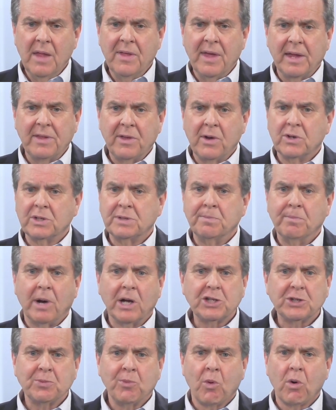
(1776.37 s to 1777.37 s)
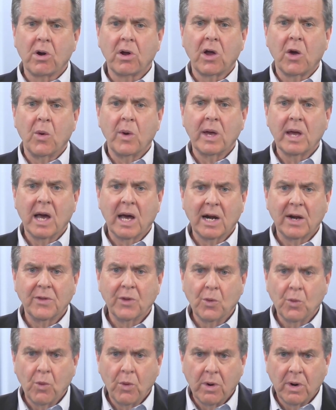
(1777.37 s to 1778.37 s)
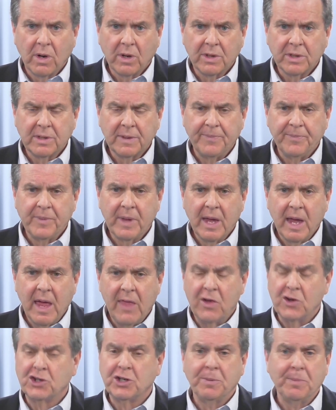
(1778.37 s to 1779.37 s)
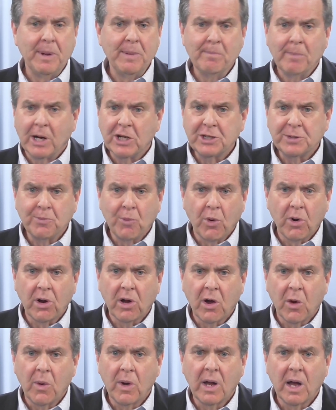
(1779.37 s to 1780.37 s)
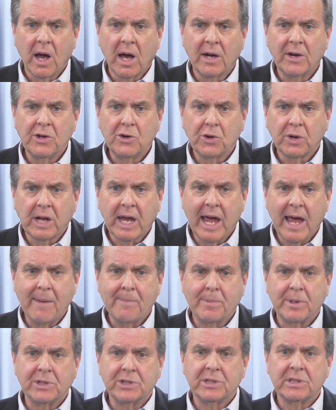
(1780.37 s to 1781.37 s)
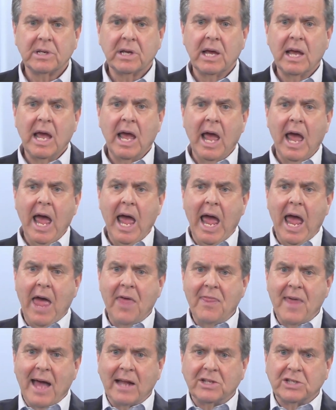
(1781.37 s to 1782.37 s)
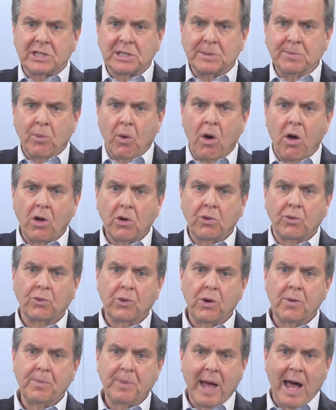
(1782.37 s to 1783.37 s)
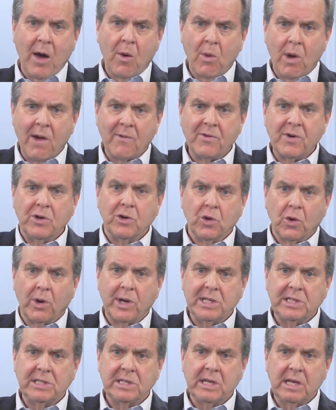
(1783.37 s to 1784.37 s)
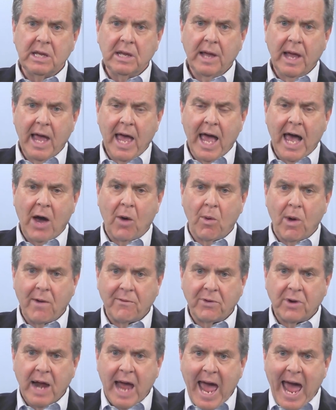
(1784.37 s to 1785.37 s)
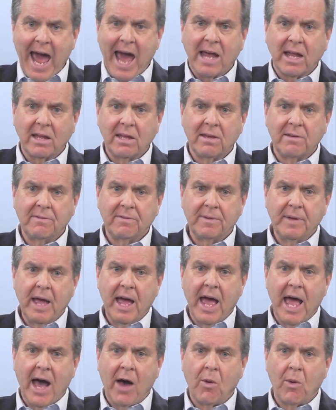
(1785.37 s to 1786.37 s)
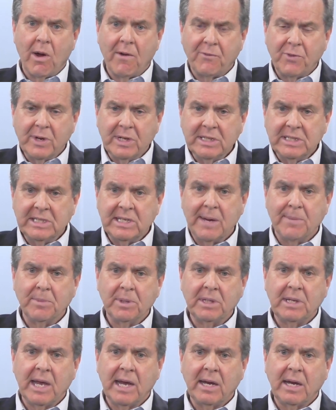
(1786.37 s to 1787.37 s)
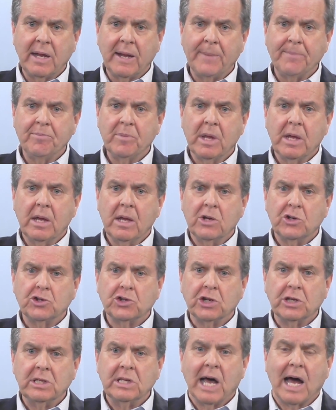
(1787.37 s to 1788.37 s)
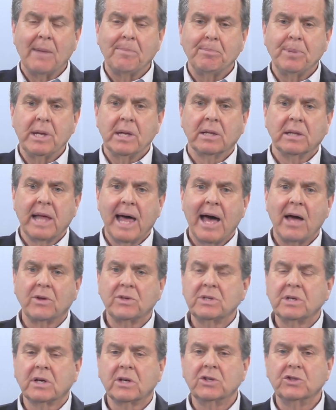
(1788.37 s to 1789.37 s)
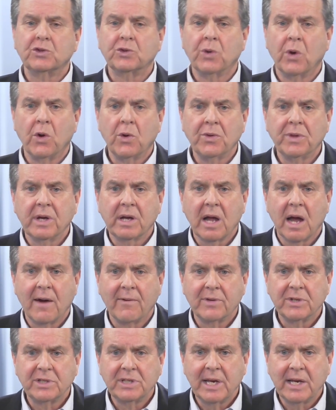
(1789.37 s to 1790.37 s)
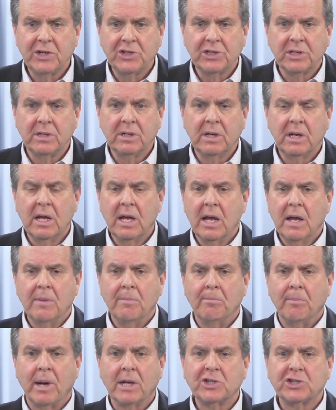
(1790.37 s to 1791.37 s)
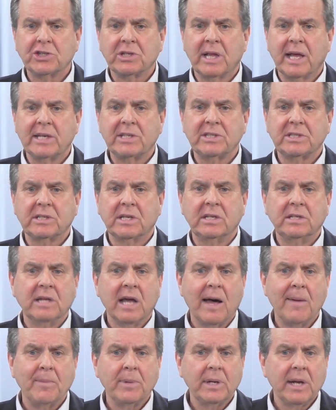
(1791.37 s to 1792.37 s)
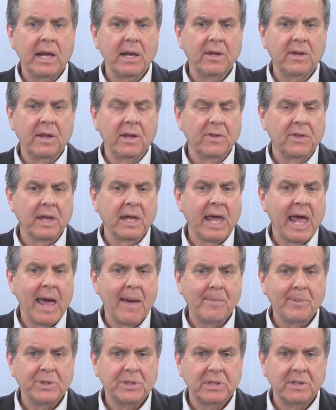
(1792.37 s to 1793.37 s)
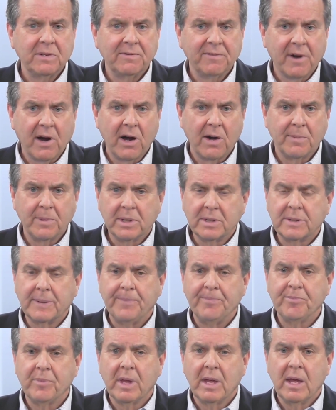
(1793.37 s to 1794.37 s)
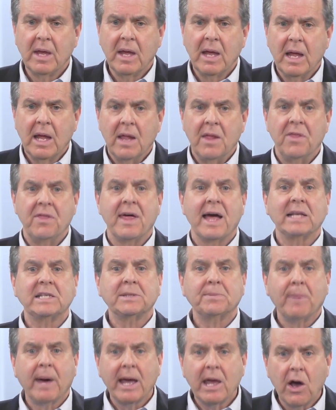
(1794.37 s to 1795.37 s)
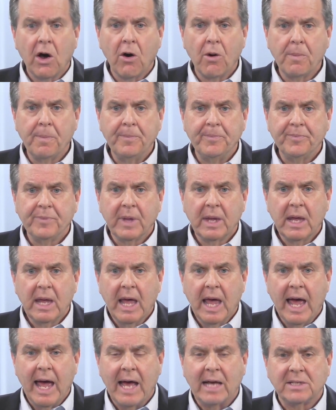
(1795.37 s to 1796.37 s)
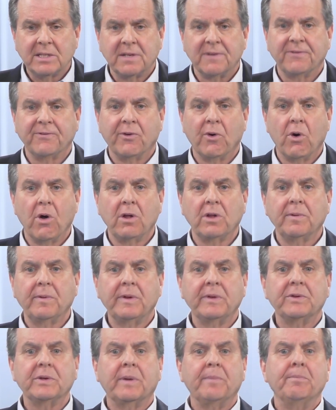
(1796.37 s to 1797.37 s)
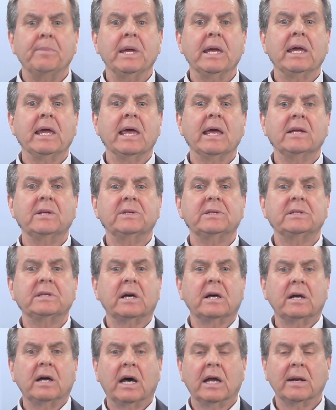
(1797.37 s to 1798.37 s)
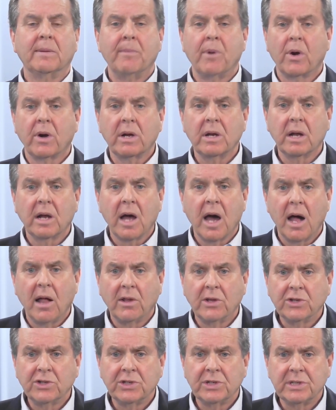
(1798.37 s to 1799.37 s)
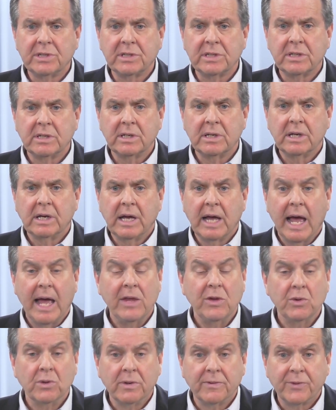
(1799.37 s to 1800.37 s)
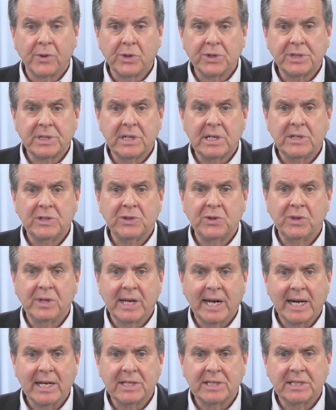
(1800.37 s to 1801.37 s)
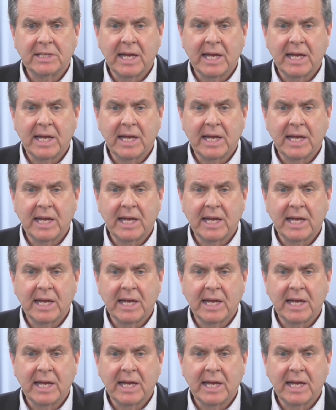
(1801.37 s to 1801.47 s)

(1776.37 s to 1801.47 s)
that there's much more going on in the world, and there should be much more going on in your campus. And that small group, however noisy, however active, however intimidating, should not be allowed to control the conversation, much less to dominate the campus environment. That's my hope, as the fall begins on American colleges and universities in the United